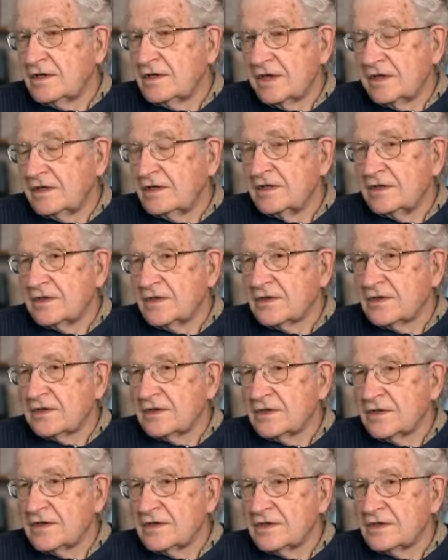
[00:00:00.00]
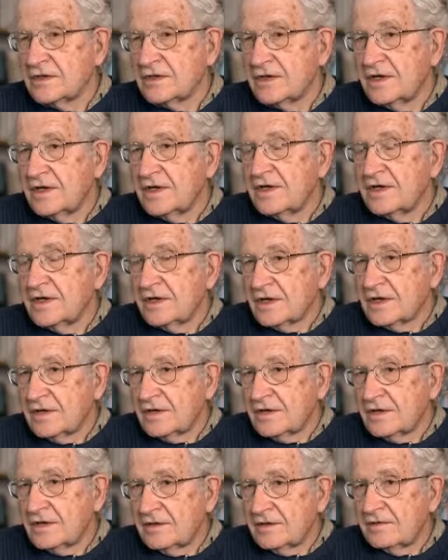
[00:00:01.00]
1930s,
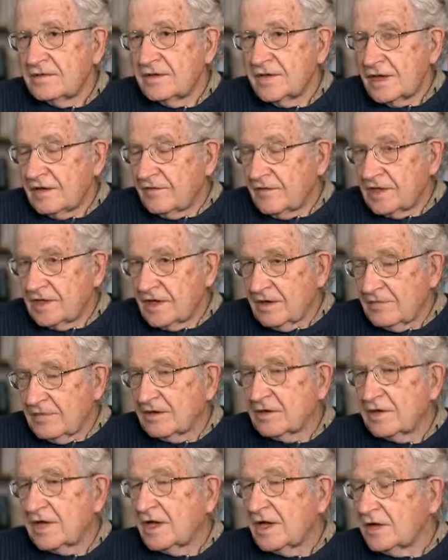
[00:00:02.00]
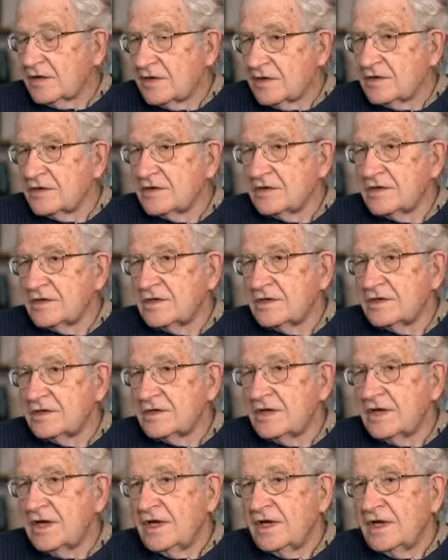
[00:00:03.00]
a lot of it coming out of the
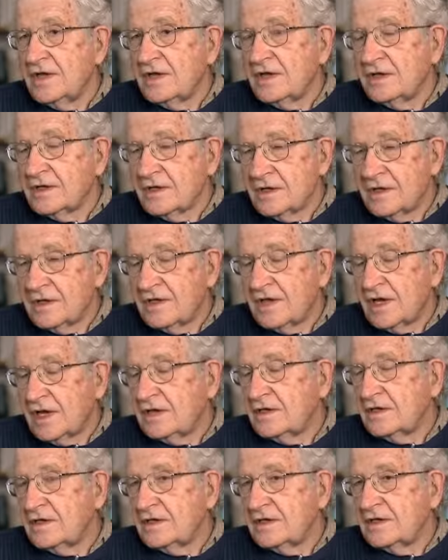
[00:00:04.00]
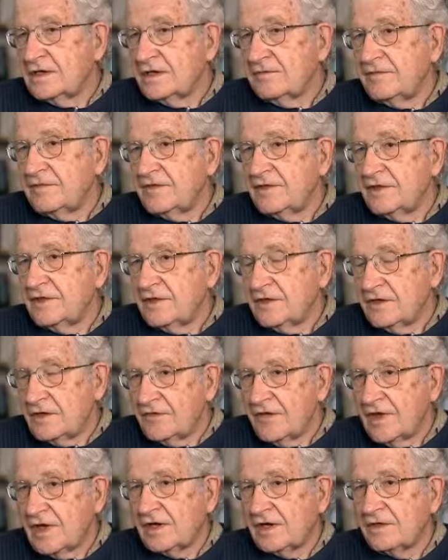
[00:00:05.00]
unions, that
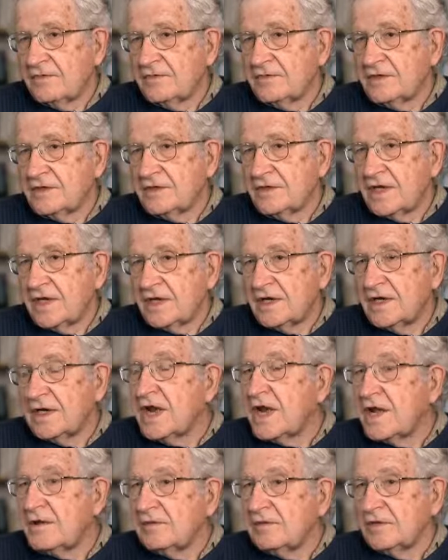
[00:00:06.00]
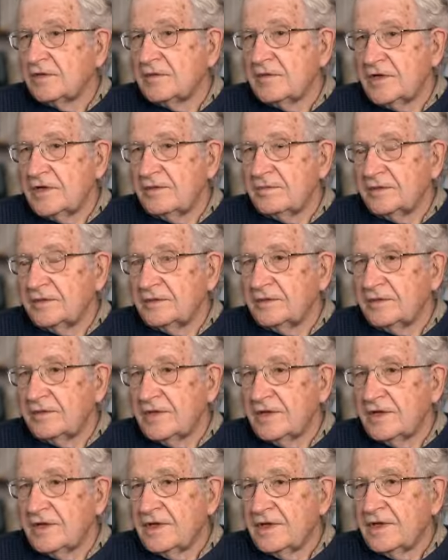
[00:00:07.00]
developed, that enabled people,
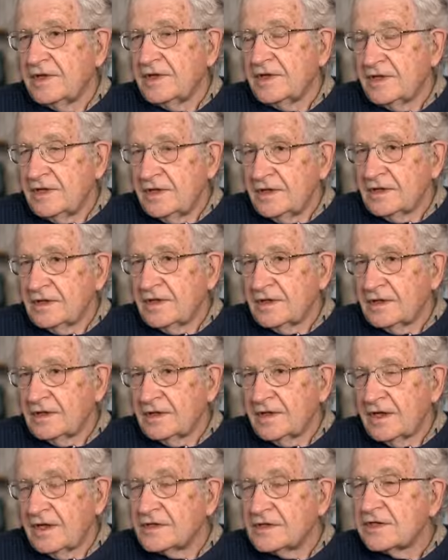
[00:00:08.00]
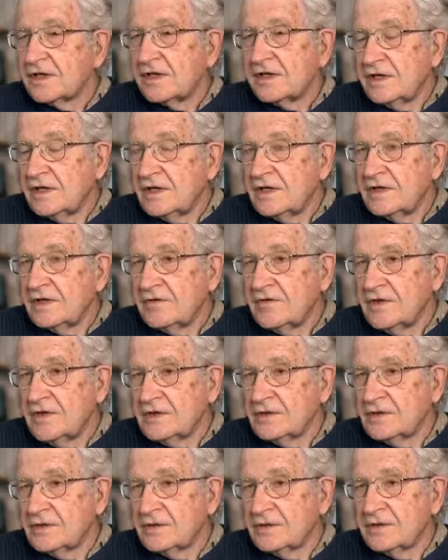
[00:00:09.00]
isolated
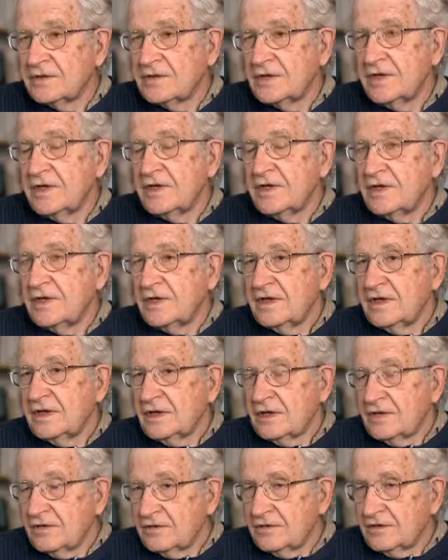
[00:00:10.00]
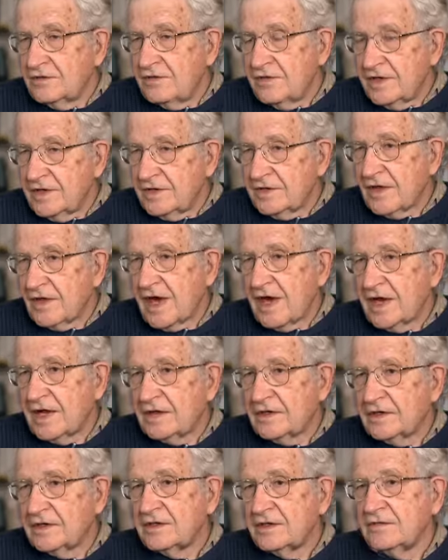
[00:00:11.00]
individuals, to
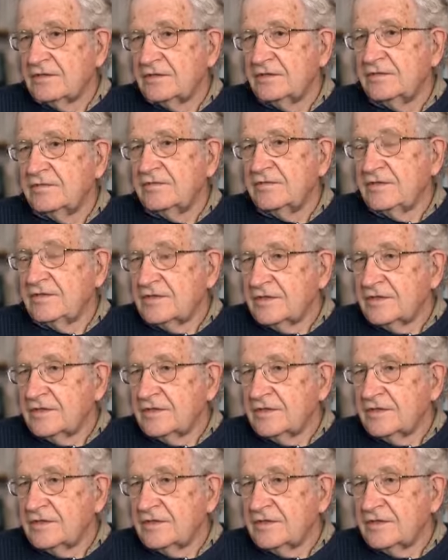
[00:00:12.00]
interact, to